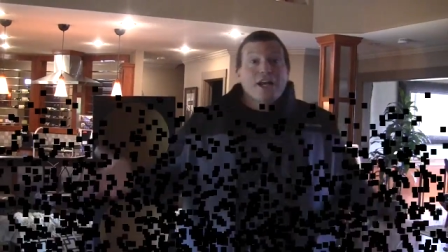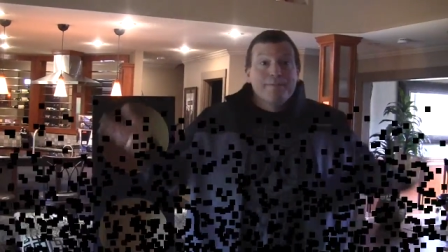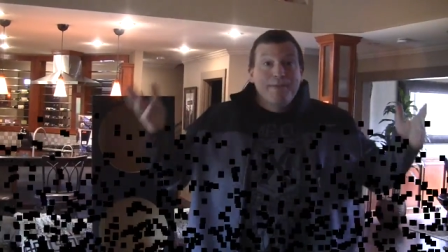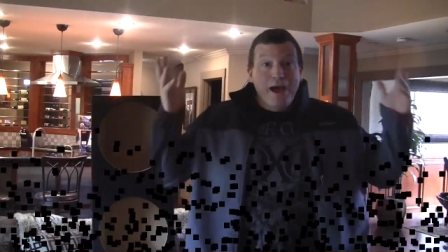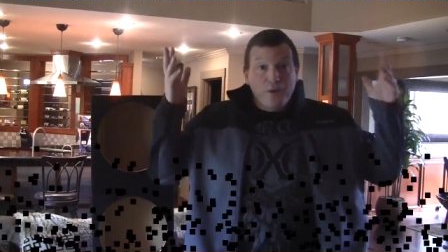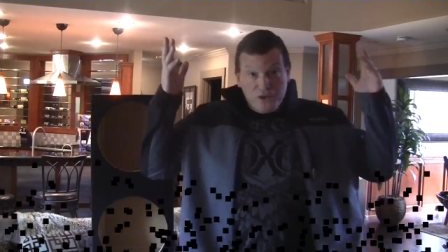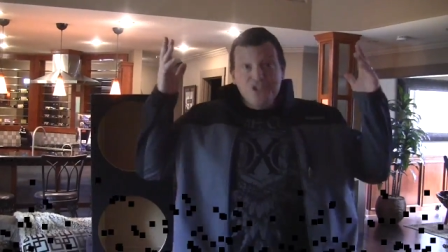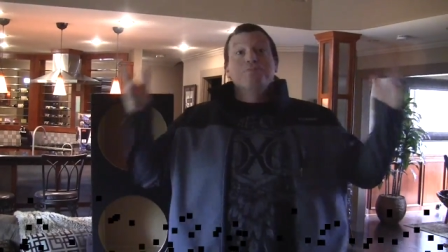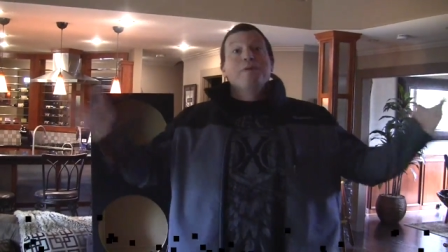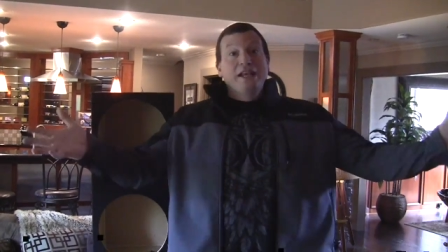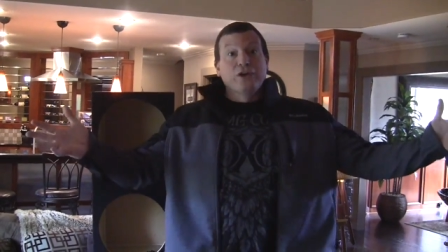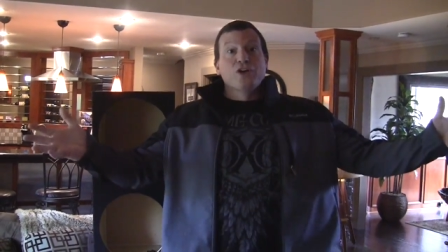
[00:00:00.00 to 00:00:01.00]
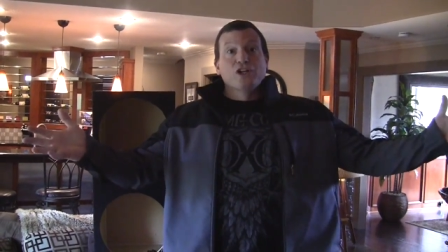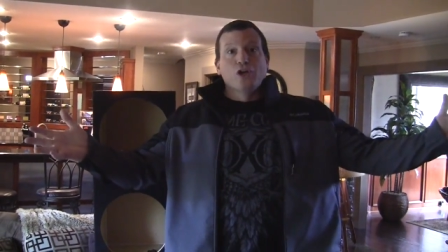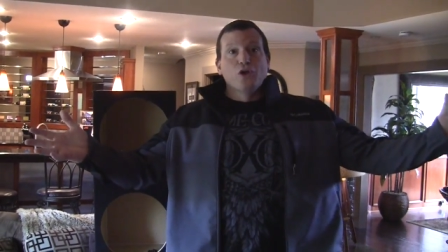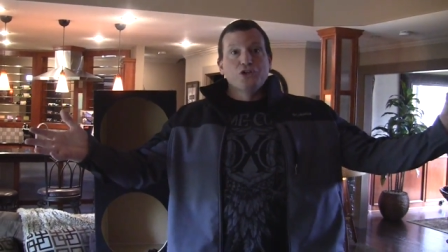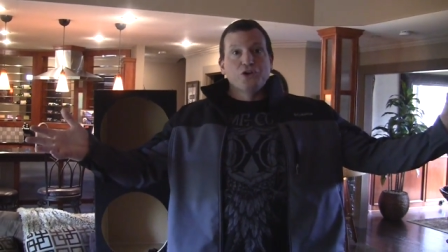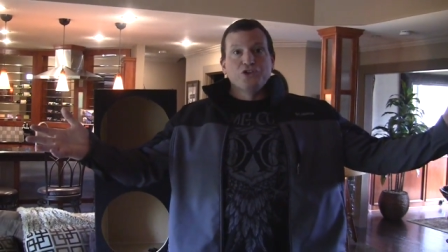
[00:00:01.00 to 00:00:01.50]
about speaker
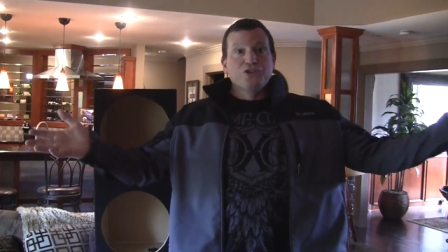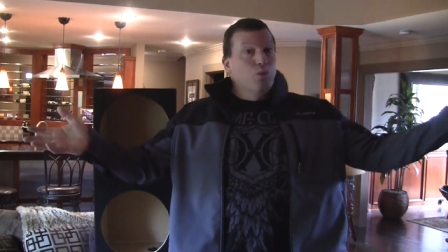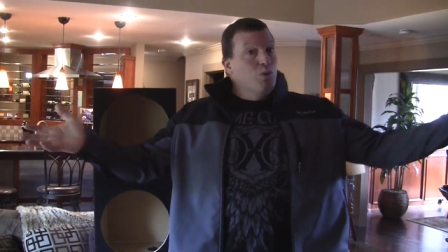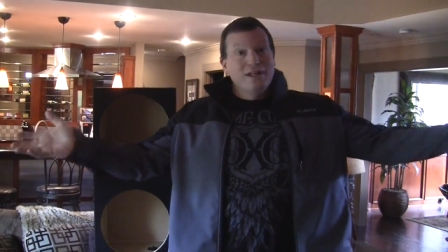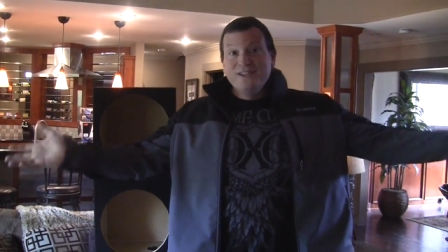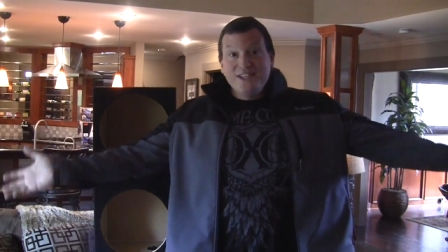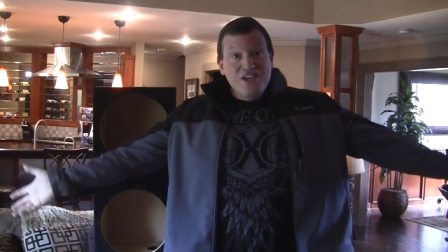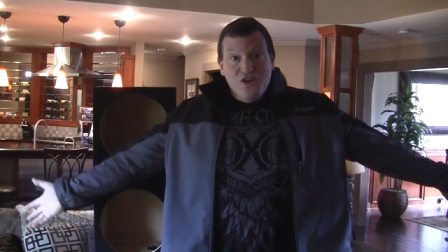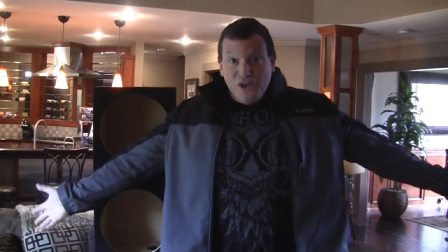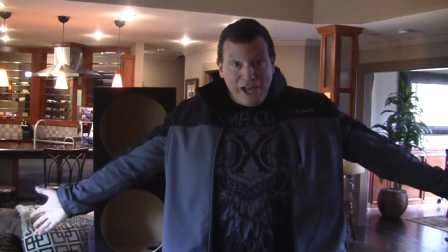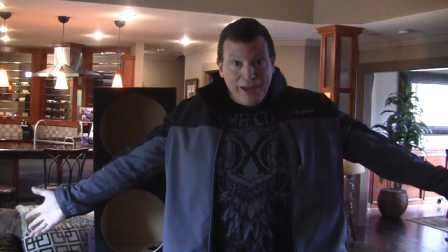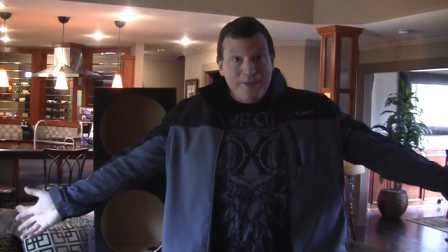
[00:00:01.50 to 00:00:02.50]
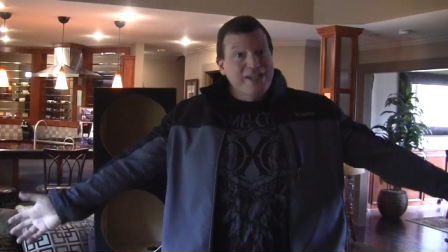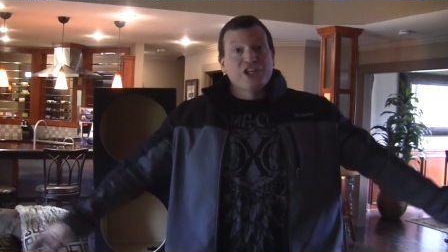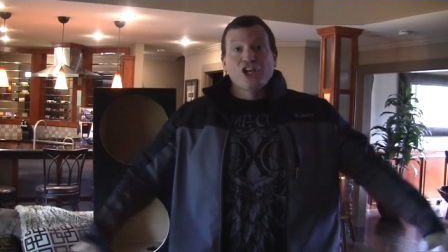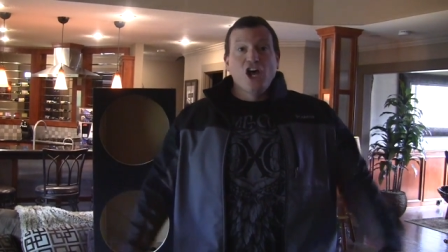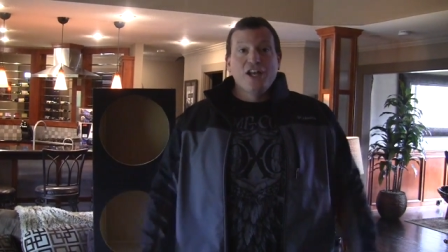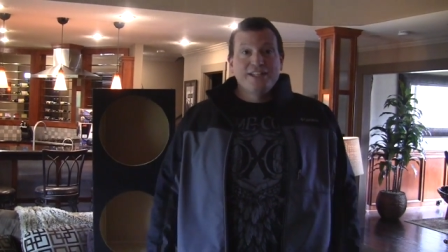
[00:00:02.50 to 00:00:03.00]
enclosures, the ones that you come into
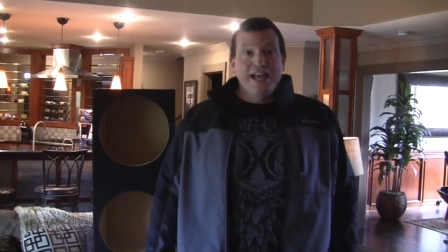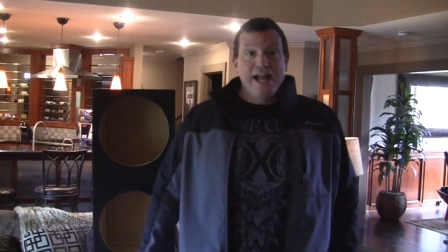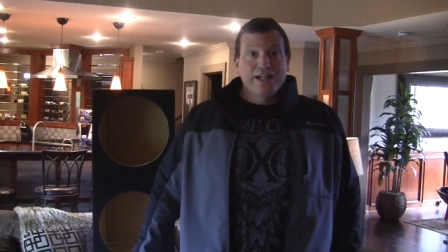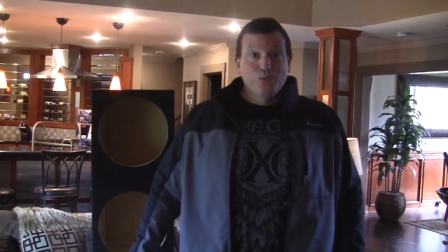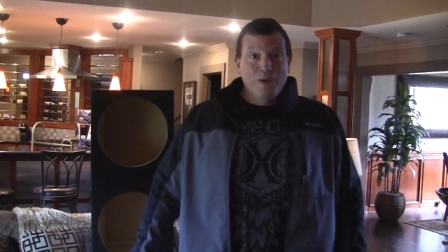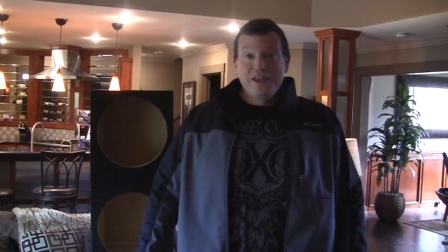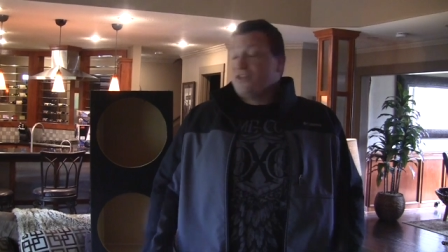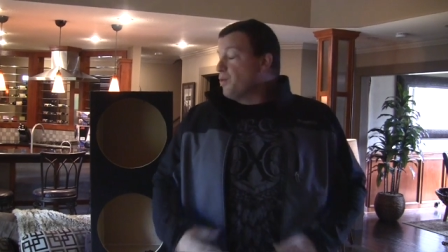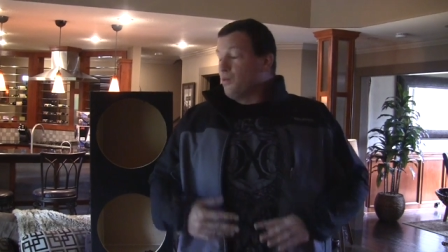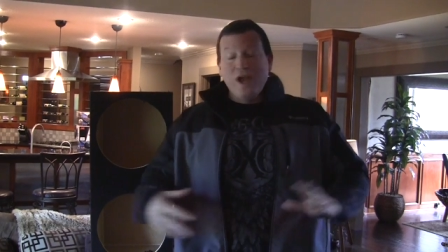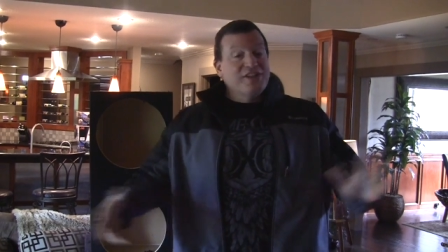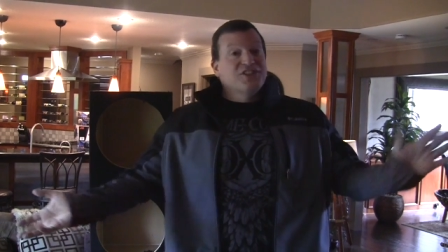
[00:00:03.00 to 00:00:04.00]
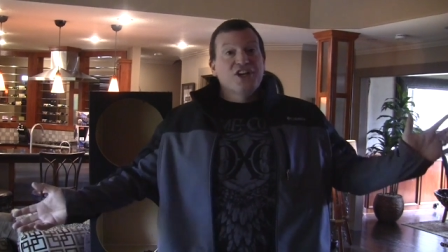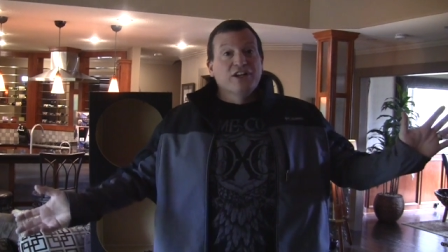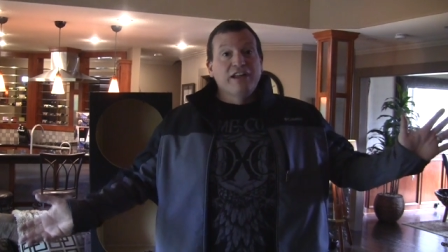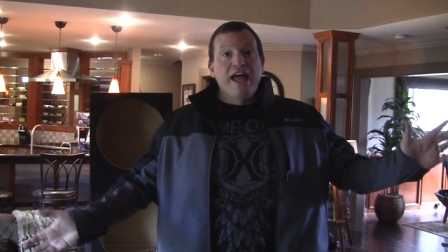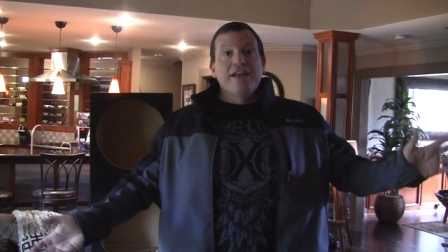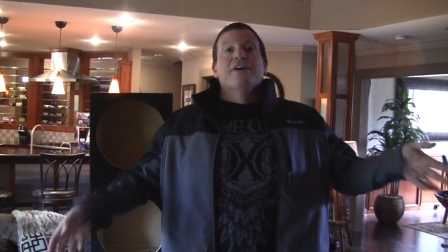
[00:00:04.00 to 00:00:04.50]
contact with the rest of your
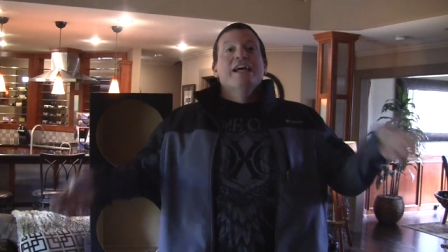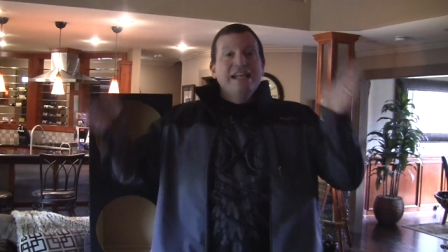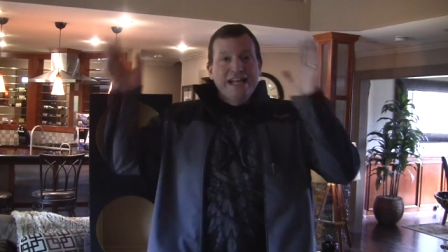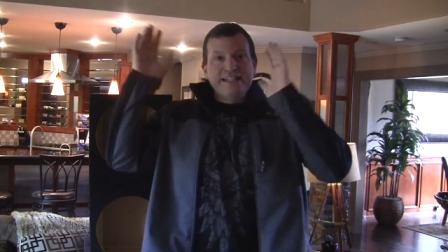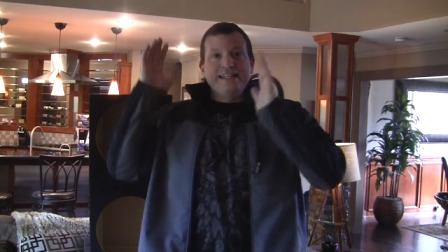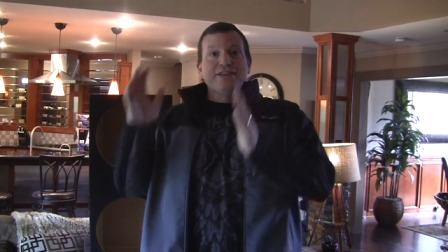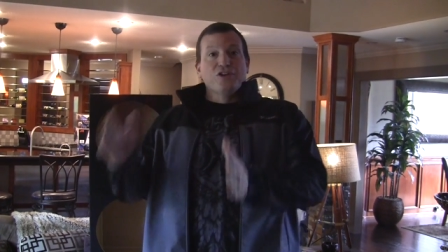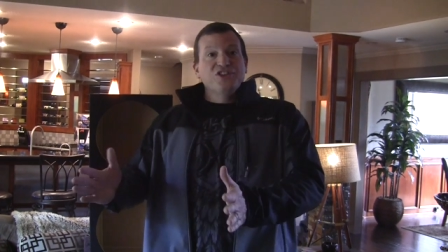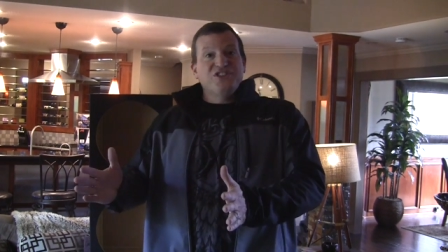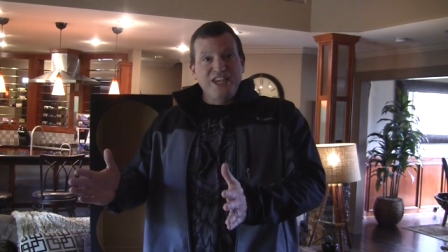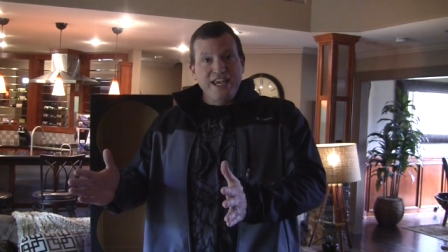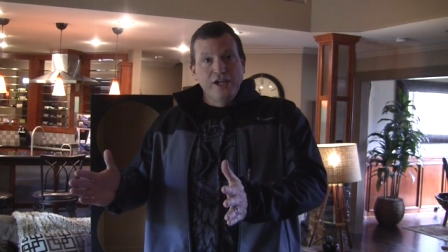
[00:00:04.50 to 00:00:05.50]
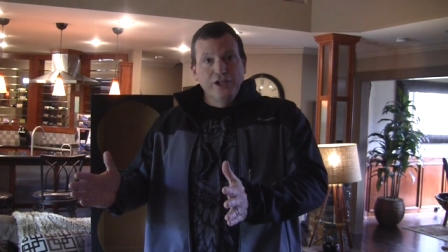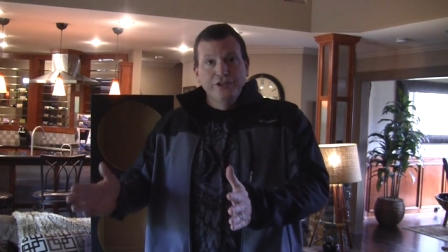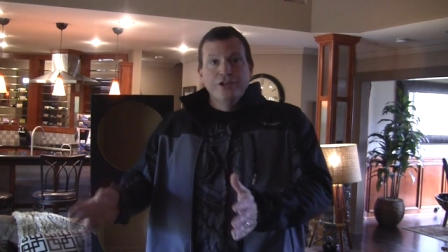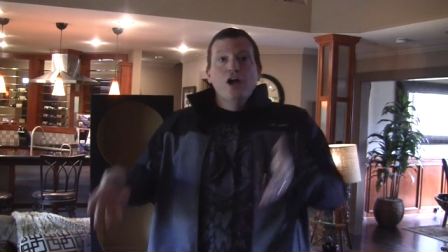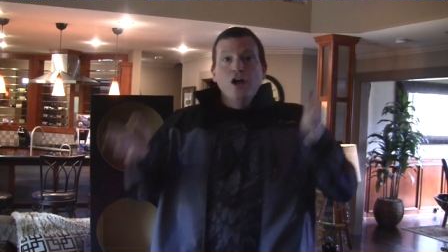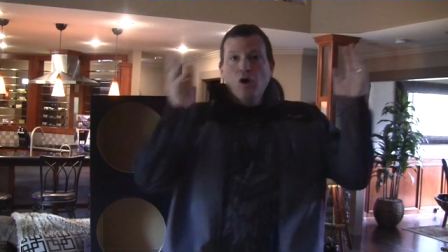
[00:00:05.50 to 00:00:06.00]
life. It's either
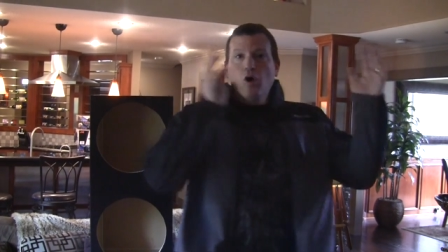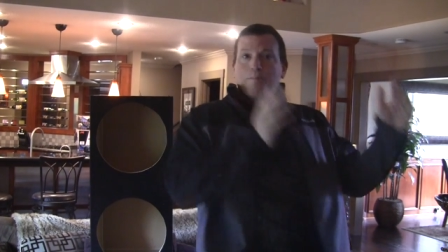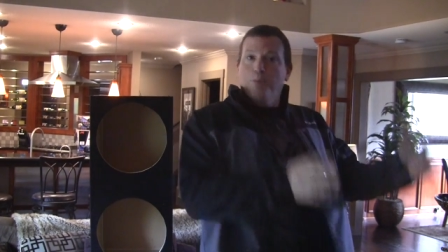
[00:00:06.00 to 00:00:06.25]
sealed or